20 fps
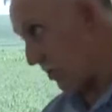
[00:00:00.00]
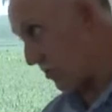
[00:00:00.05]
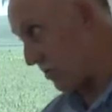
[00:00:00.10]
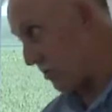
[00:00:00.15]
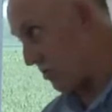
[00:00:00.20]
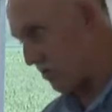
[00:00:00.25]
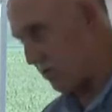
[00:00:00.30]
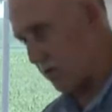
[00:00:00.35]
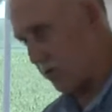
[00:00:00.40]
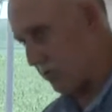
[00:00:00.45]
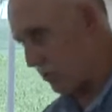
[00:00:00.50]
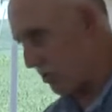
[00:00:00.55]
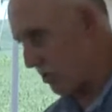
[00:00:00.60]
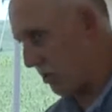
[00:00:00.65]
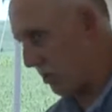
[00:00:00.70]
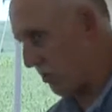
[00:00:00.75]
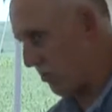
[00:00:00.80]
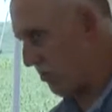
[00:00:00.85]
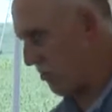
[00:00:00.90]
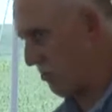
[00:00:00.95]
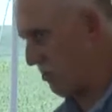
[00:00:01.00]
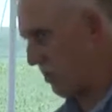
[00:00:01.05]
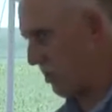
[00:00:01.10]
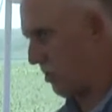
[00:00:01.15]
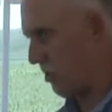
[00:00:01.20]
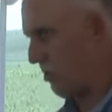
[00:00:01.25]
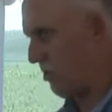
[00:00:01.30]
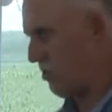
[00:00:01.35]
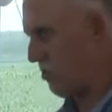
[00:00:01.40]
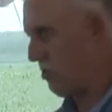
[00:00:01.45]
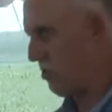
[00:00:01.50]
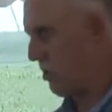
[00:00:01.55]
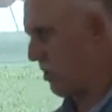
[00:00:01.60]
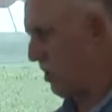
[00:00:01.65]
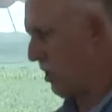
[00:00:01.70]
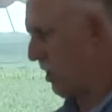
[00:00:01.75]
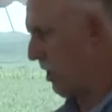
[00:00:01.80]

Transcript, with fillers: out this time, did not do tillage.